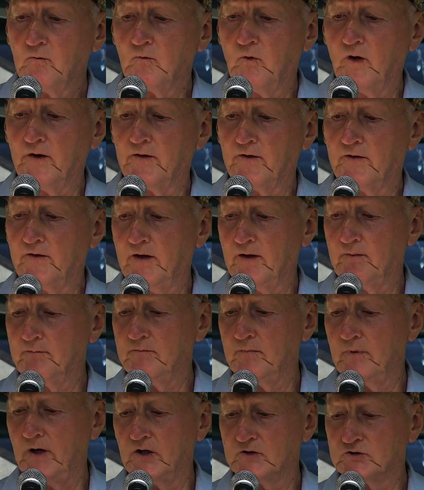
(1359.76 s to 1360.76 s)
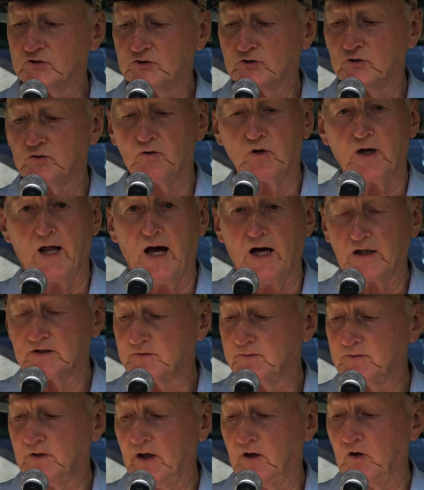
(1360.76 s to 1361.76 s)
one of them shoe
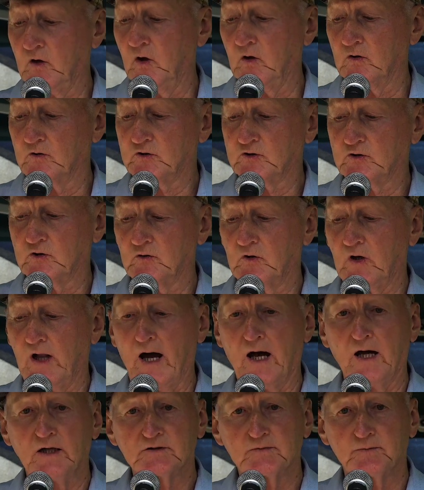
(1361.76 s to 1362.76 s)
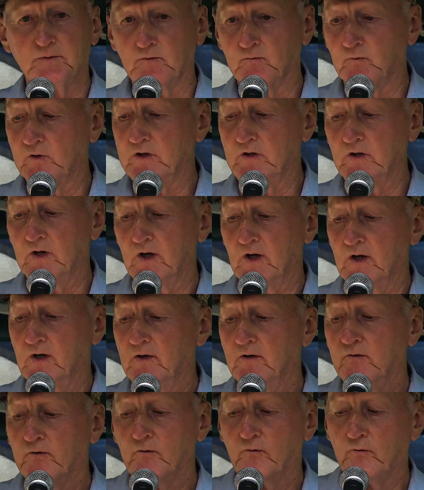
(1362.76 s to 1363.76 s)
lasp, you know, a long shoe lasp, and we'd
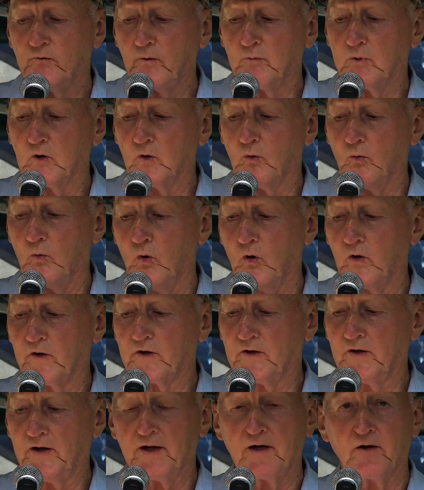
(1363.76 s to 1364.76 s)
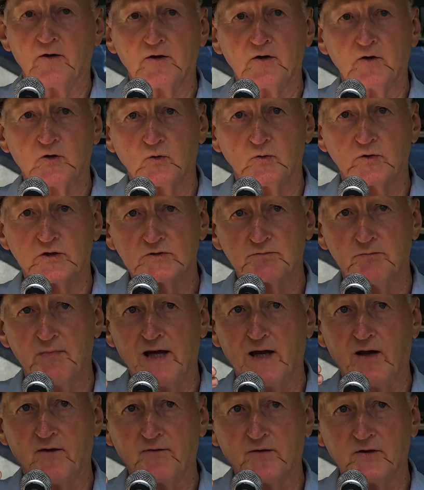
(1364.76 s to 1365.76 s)
dribble the water down into his
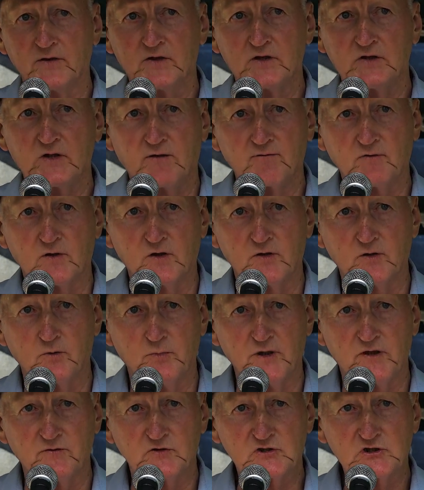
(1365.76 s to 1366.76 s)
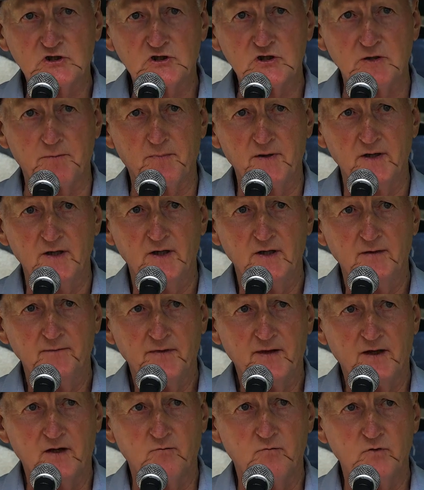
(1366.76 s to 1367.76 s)
mouth and he'd have a little bit of a sip
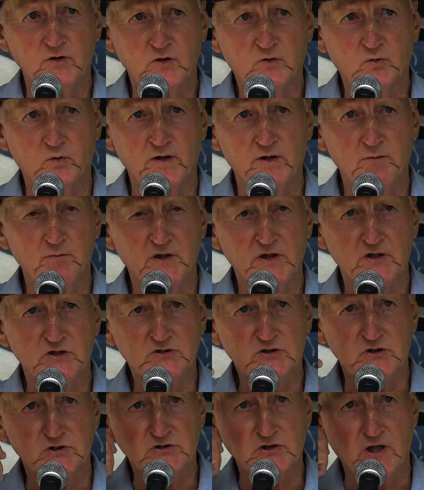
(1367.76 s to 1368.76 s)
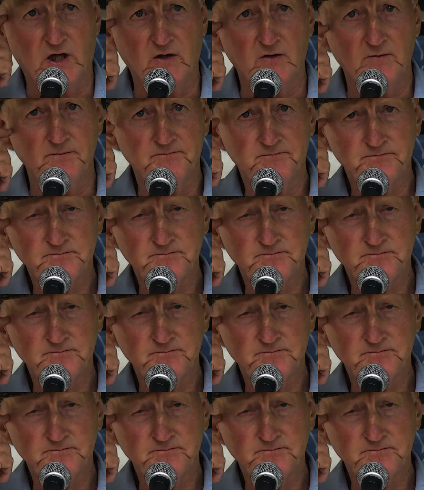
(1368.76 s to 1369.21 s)
every 20 minutes or so.